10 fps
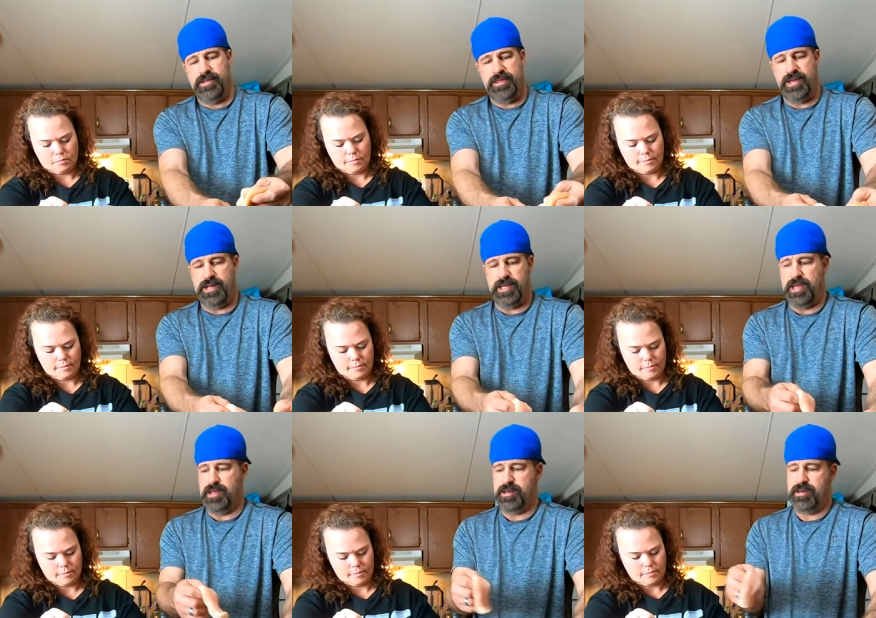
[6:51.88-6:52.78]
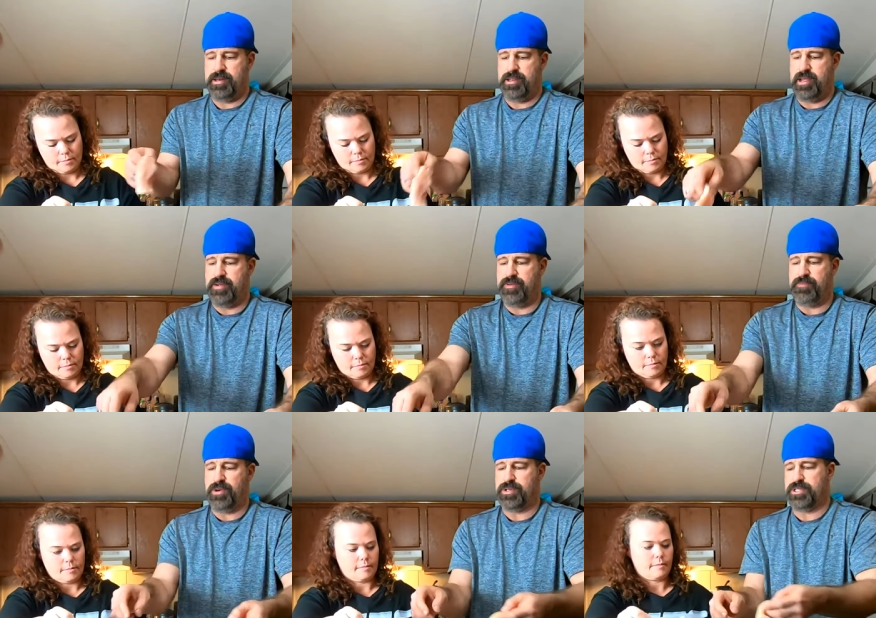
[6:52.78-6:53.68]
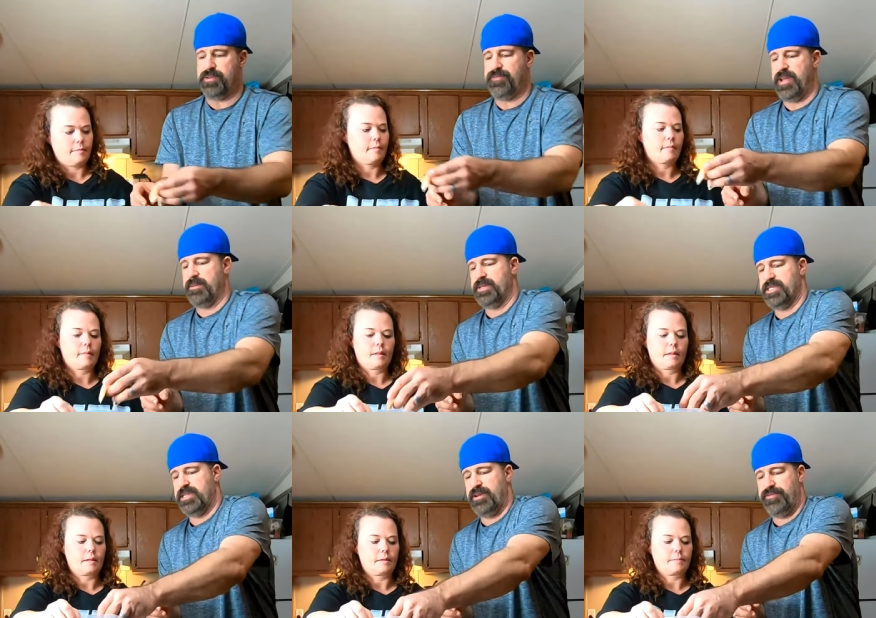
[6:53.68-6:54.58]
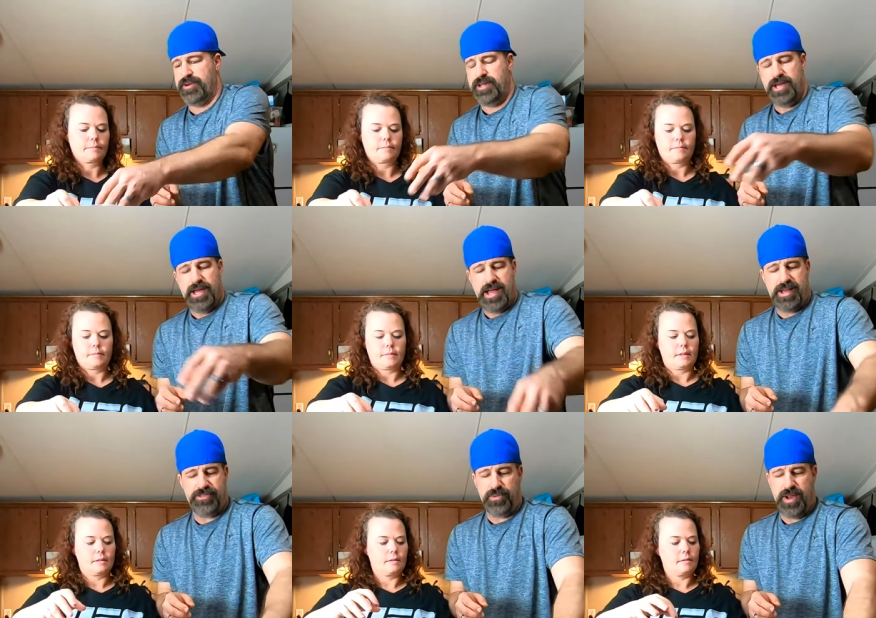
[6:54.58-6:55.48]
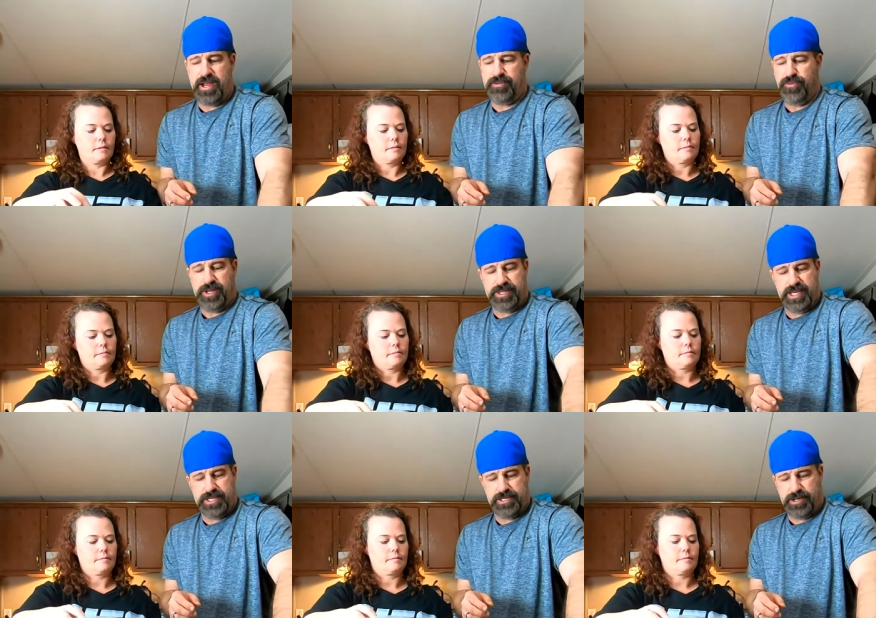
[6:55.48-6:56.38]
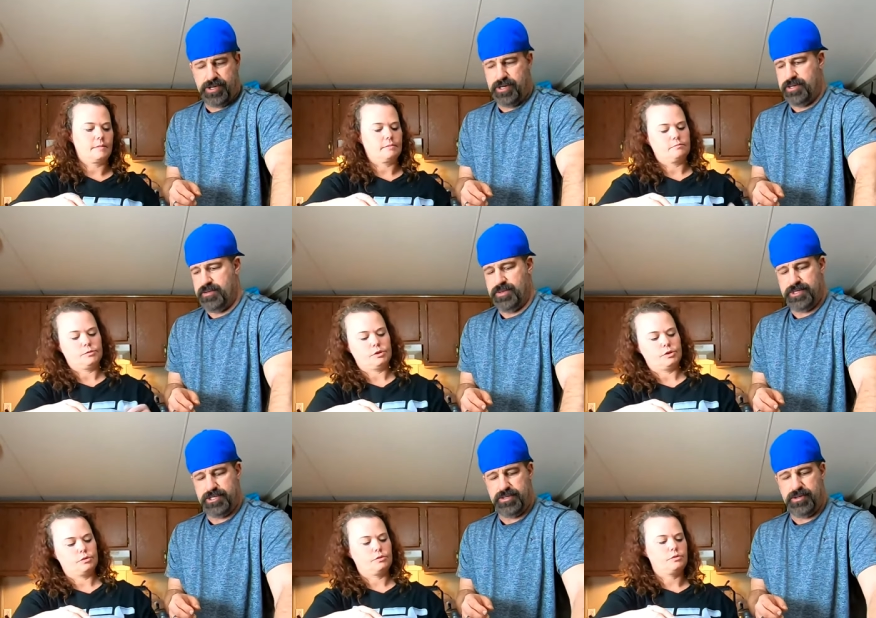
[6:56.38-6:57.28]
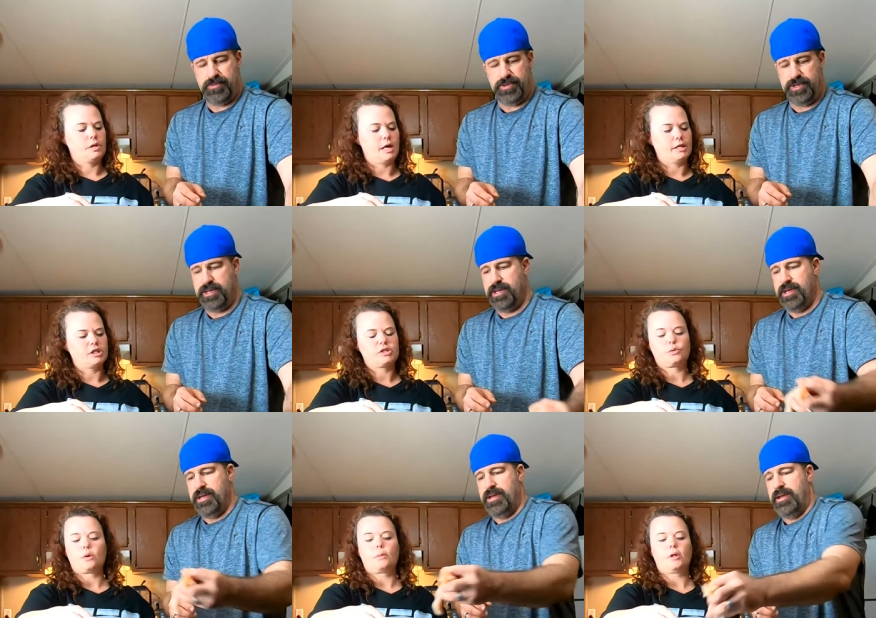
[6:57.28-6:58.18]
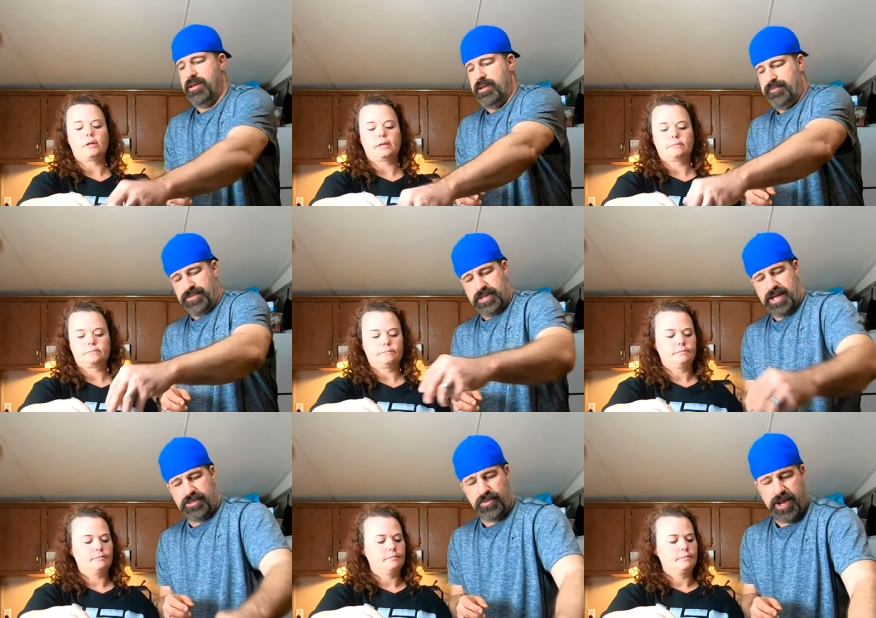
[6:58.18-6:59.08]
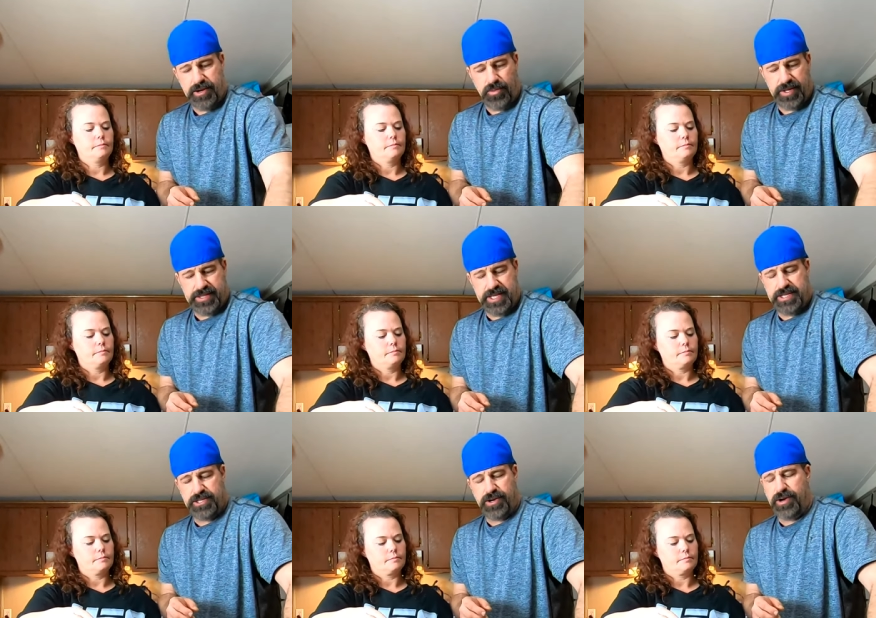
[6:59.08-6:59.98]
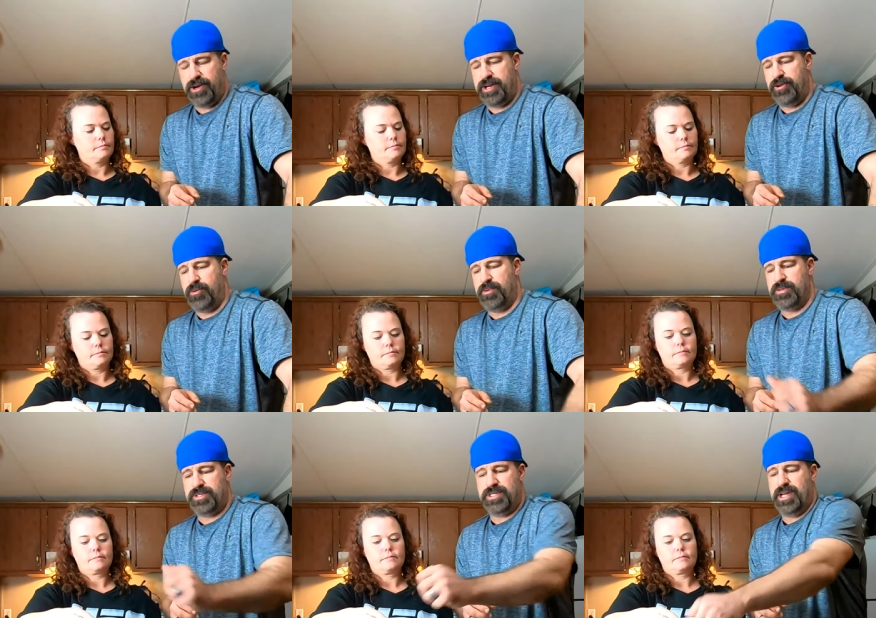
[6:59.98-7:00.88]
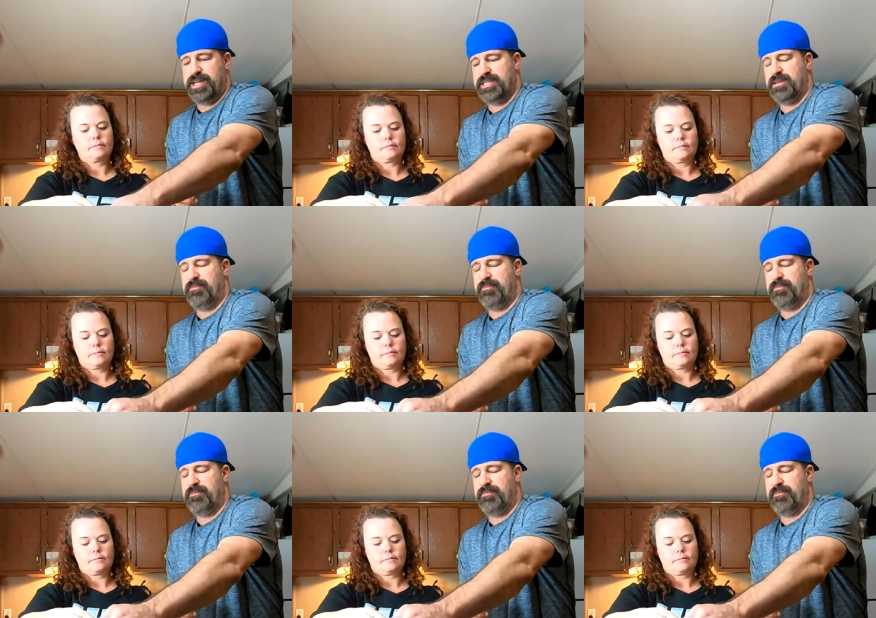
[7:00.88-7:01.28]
Speaker 1: then again, every person and family is different. At the rate of what these are, you want to just throw them yeah, in? Yeah,
Speaker 2: just throw them all in.
Speaker 1: At the rate of what these are, it almost doesn't